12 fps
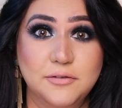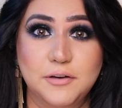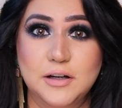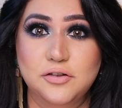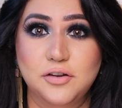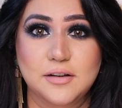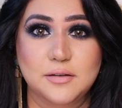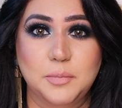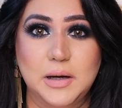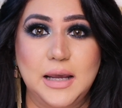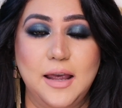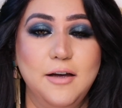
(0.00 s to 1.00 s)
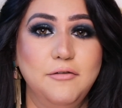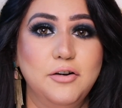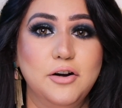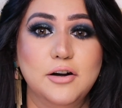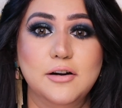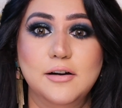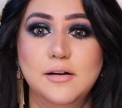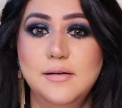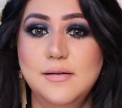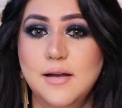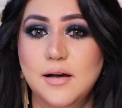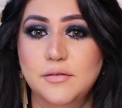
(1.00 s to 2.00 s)
finishing spray ever.
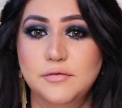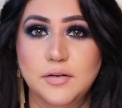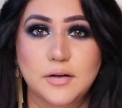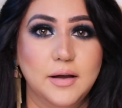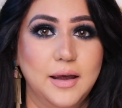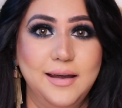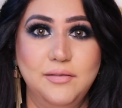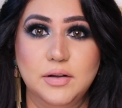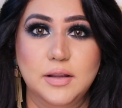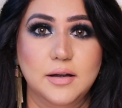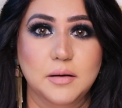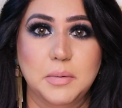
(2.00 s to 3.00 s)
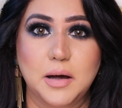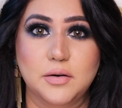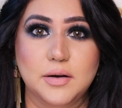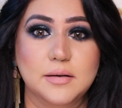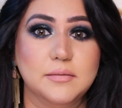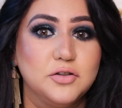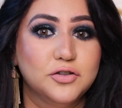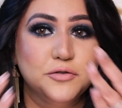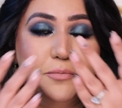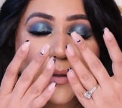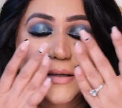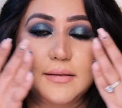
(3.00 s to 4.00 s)
Love everything about it. Just
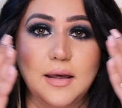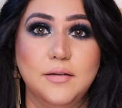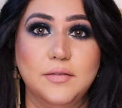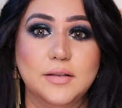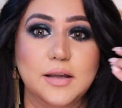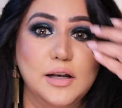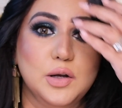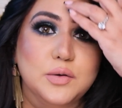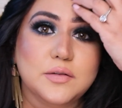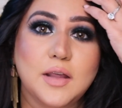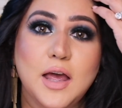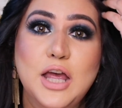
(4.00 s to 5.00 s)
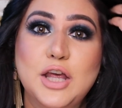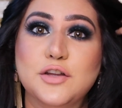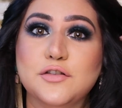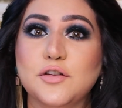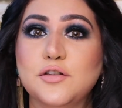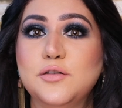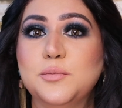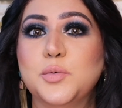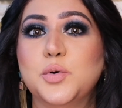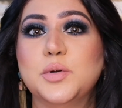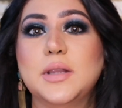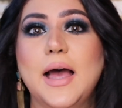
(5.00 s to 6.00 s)
makes everything looks so
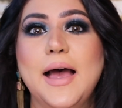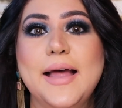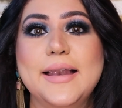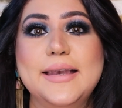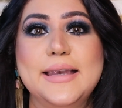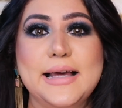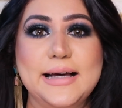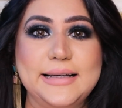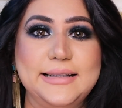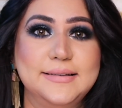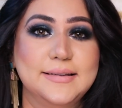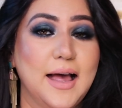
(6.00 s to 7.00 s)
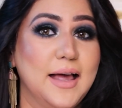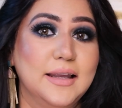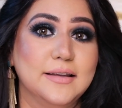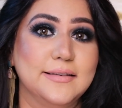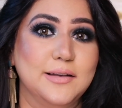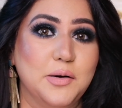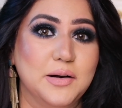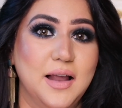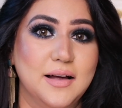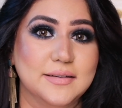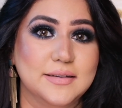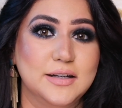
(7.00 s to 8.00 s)
smooth and nice, and it's long
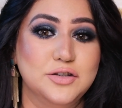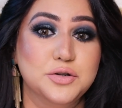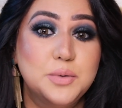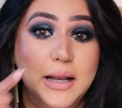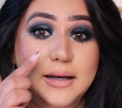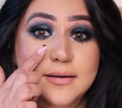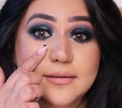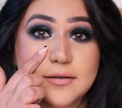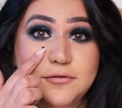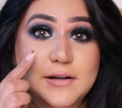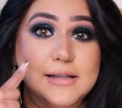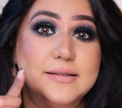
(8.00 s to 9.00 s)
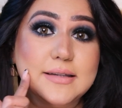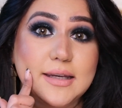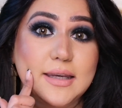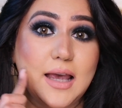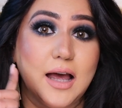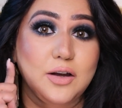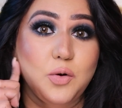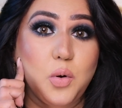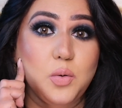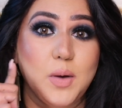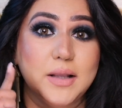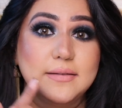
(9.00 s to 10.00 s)
lasting too, and it doesn't feel sticky at all
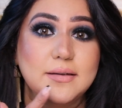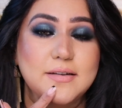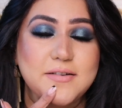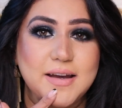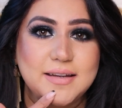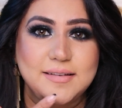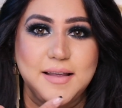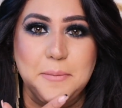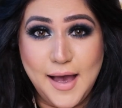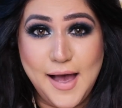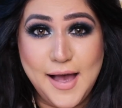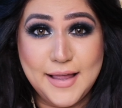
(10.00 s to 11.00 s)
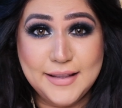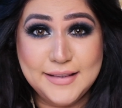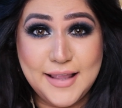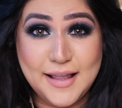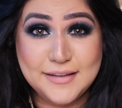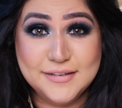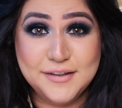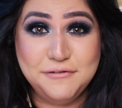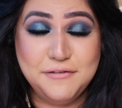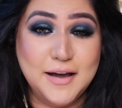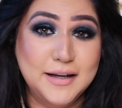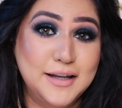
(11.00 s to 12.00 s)
once it dries up. And that's the
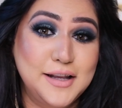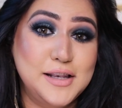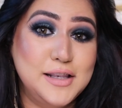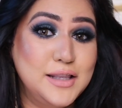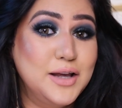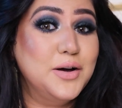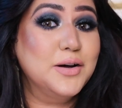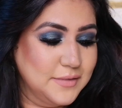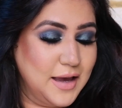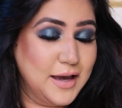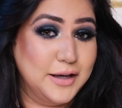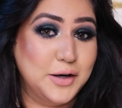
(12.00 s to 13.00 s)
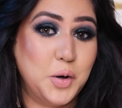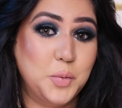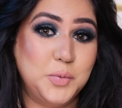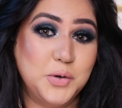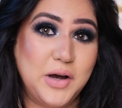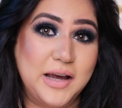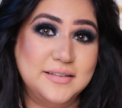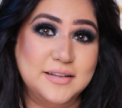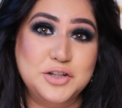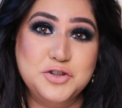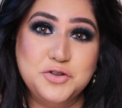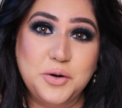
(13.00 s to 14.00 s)
final look. I hope you guys
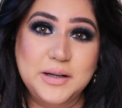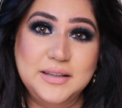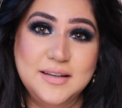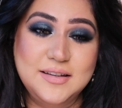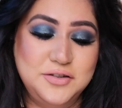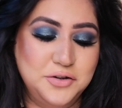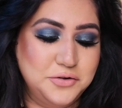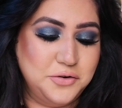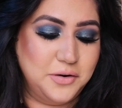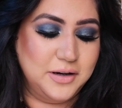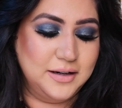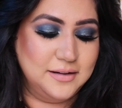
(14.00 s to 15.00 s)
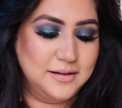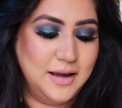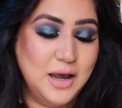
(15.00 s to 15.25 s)
enjoyed this tutorial